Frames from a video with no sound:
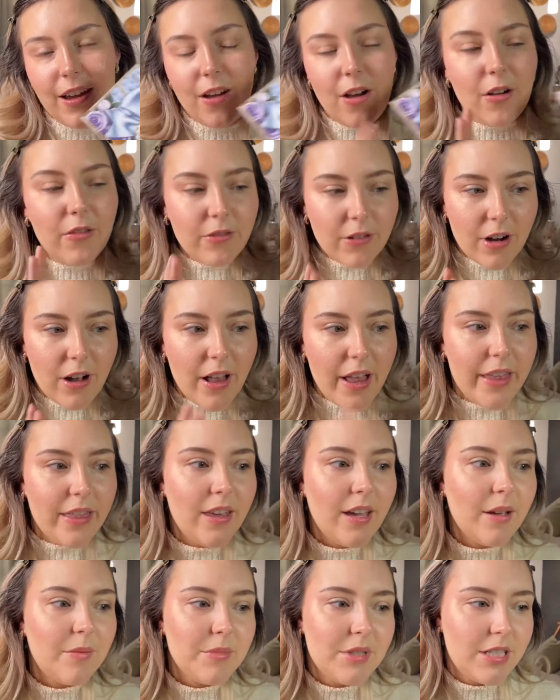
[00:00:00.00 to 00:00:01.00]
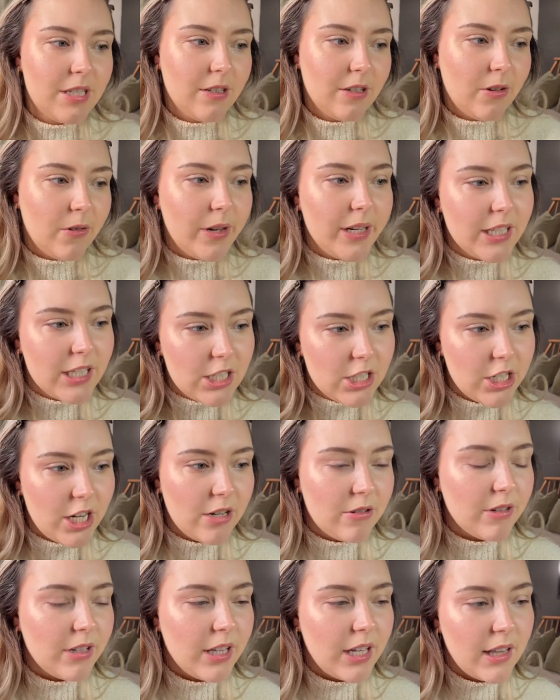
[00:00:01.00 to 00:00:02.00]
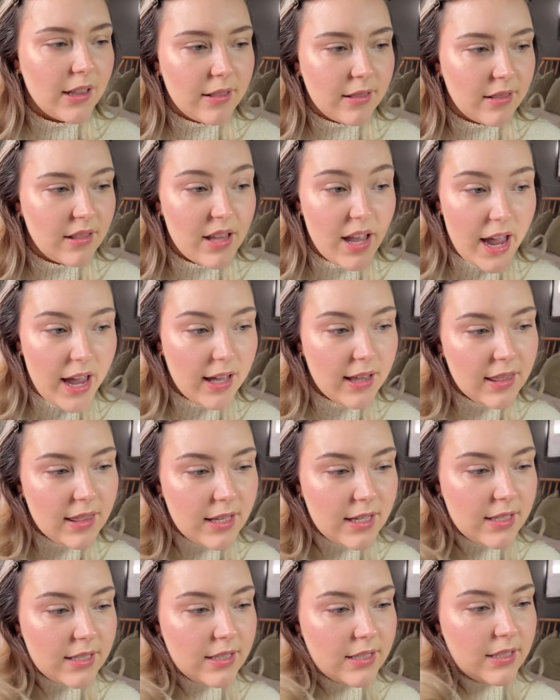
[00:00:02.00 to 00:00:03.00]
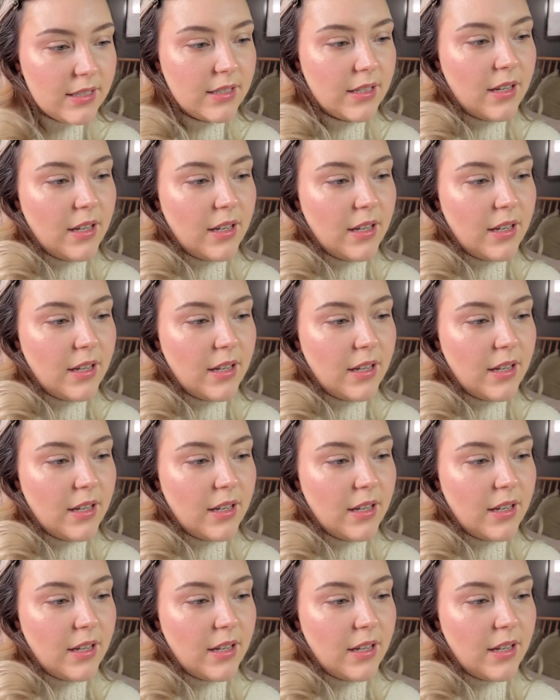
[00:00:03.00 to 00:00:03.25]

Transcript: Overall, I think I'm still going to generally like this